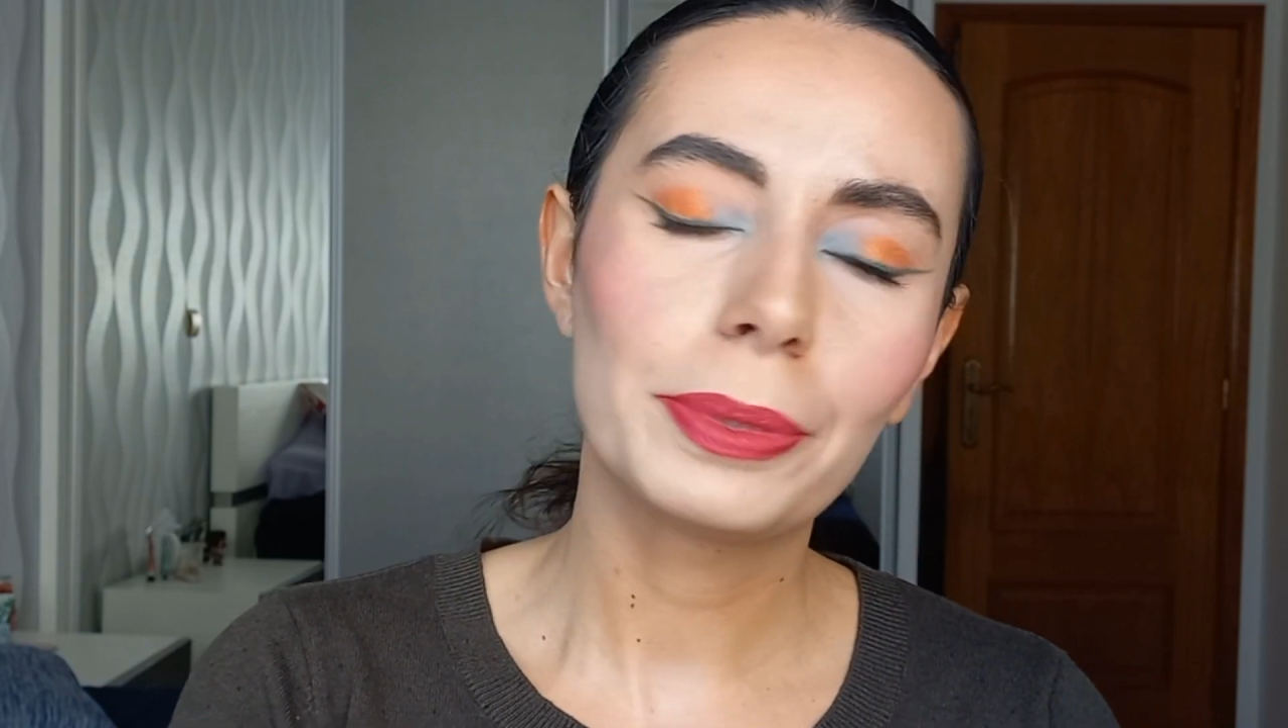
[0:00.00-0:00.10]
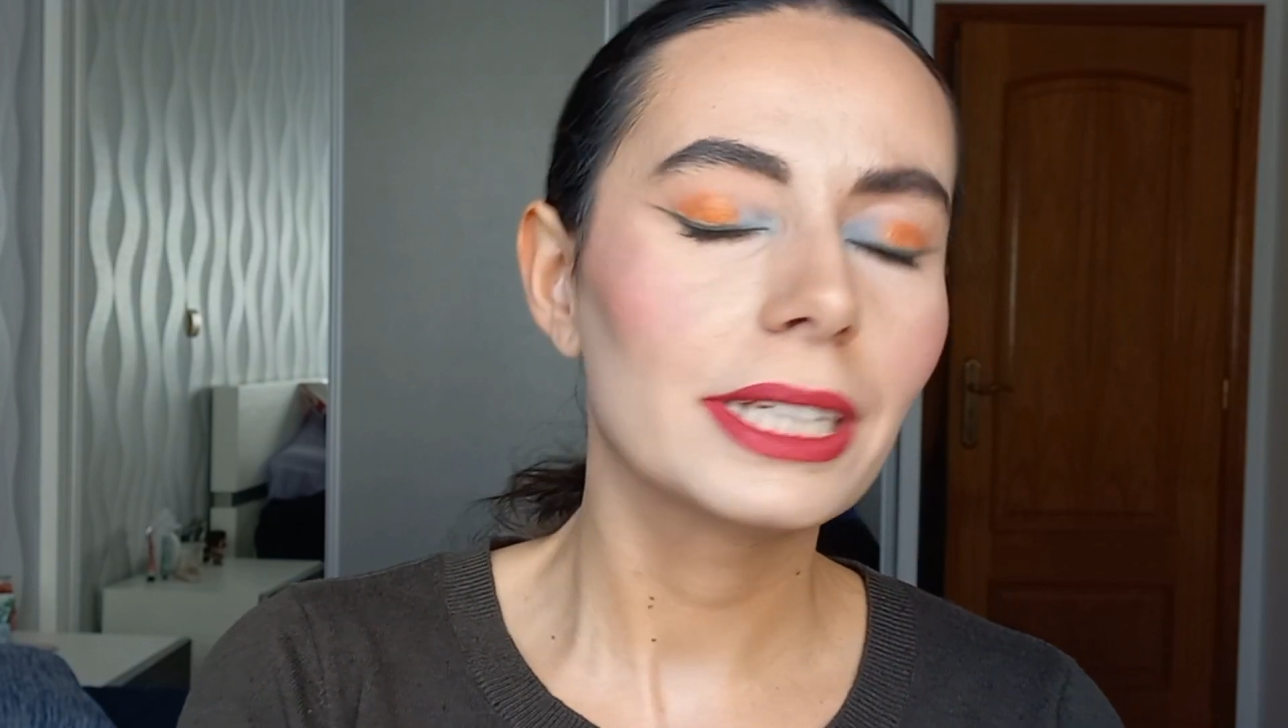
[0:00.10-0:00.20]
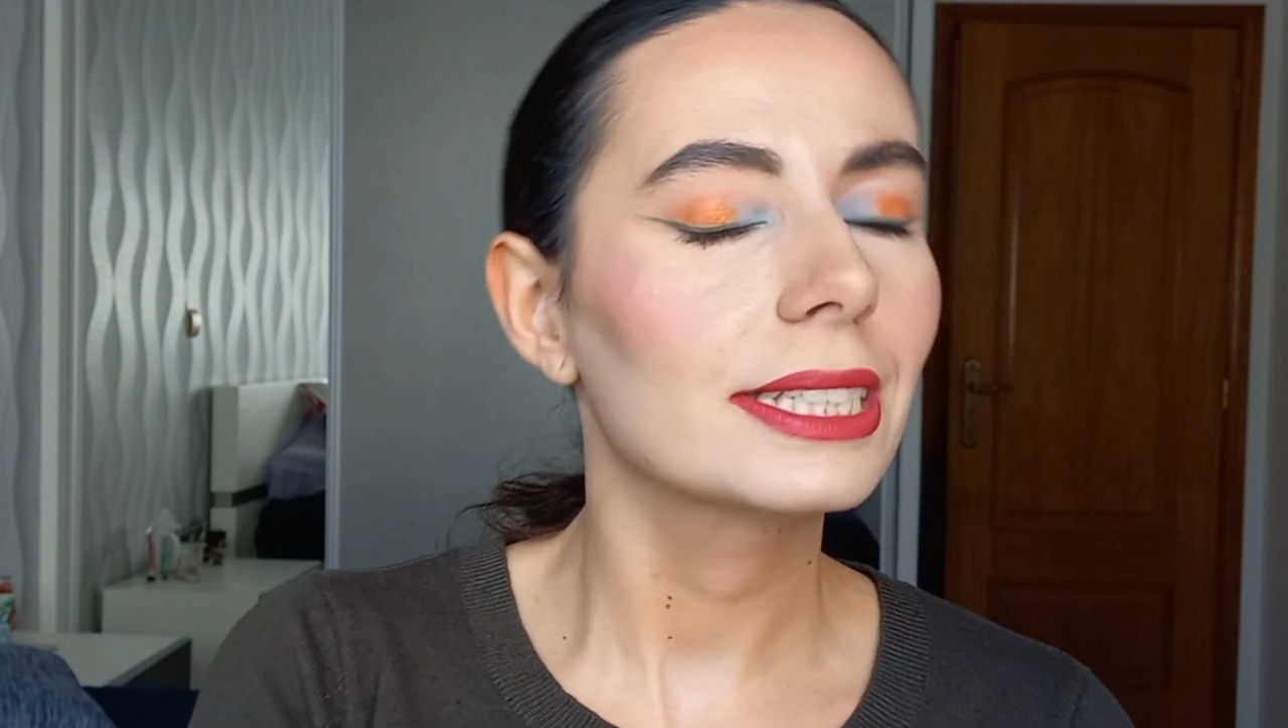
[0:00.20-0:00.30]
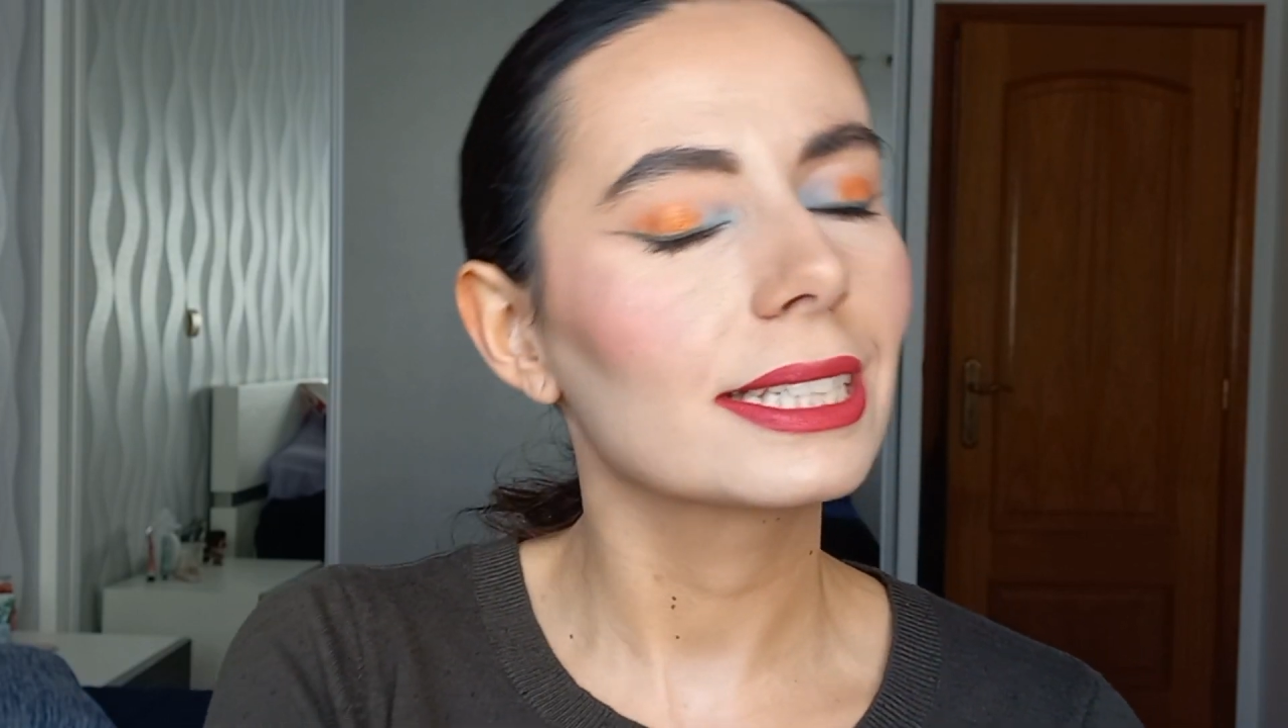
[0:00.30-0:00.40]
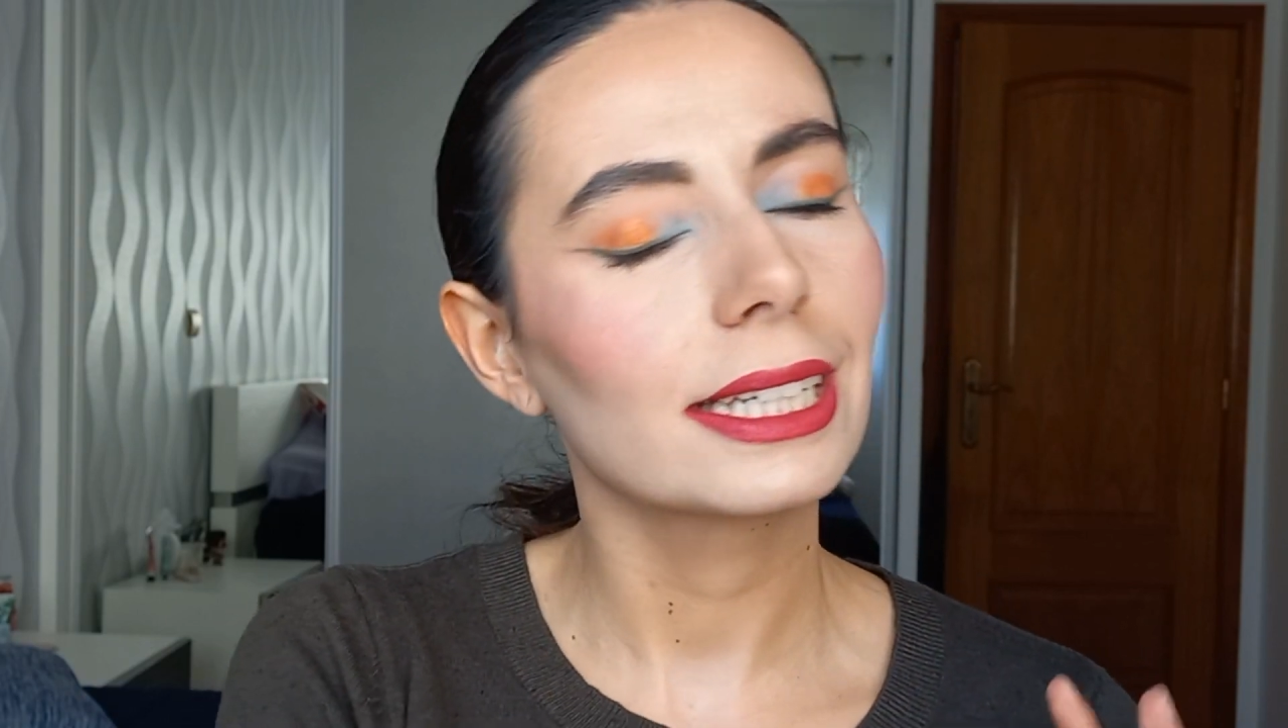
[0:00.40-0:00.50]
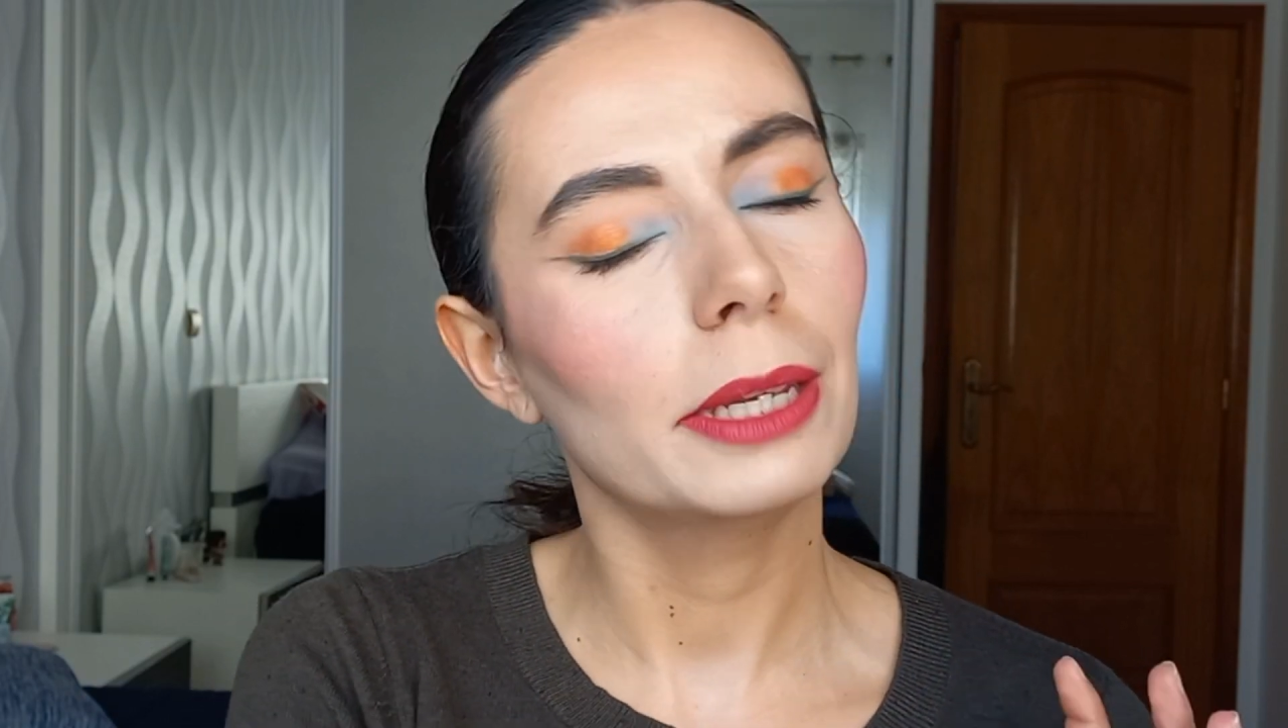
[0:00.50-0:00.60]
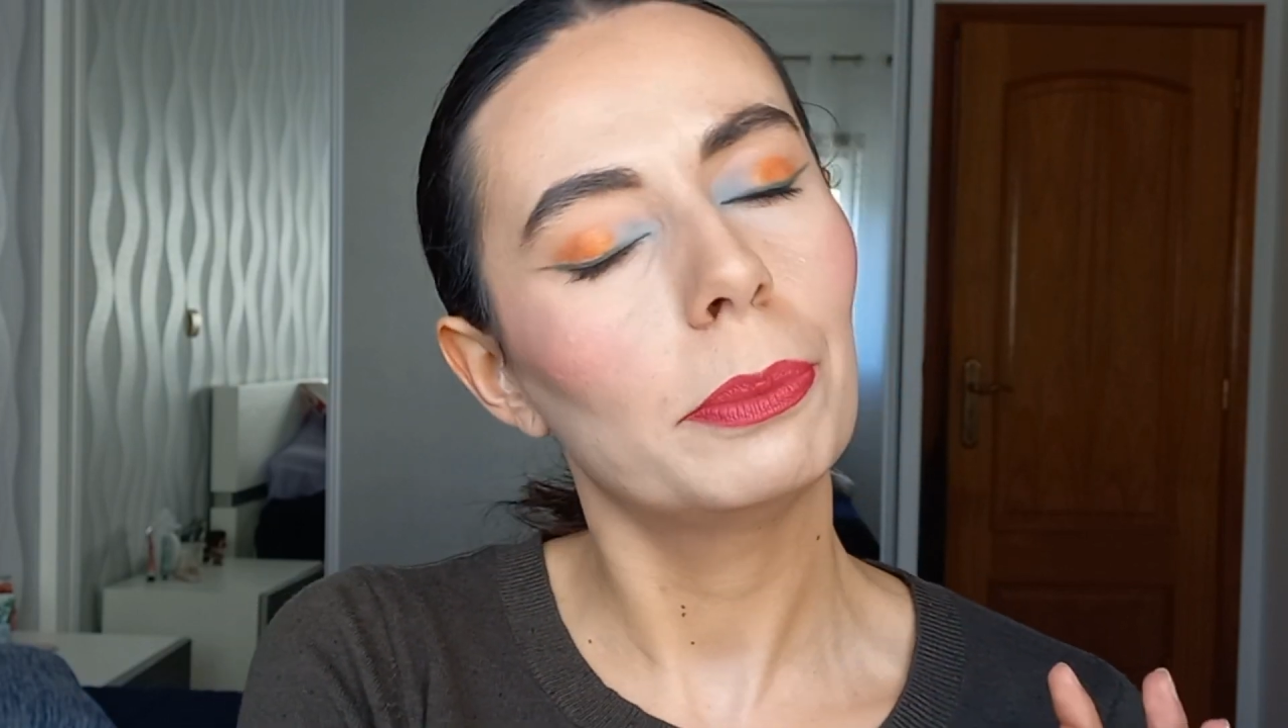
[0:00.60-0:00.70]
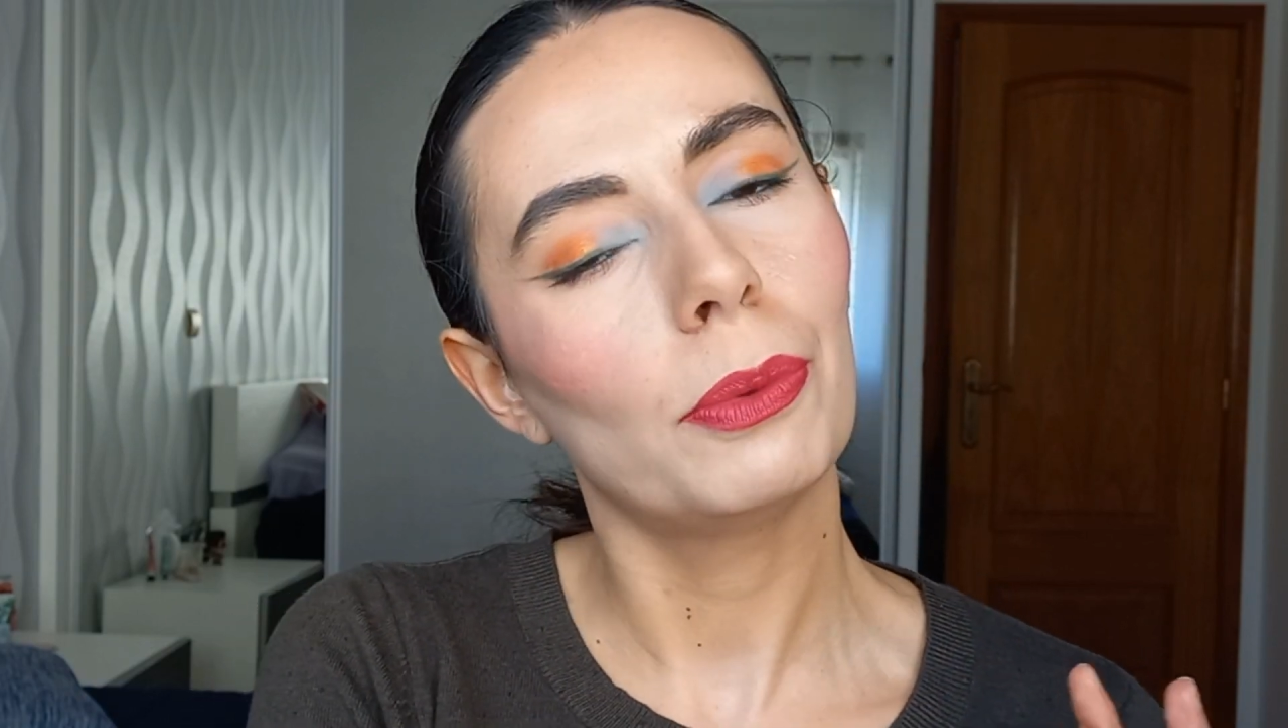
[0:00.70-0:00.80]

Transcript: please keep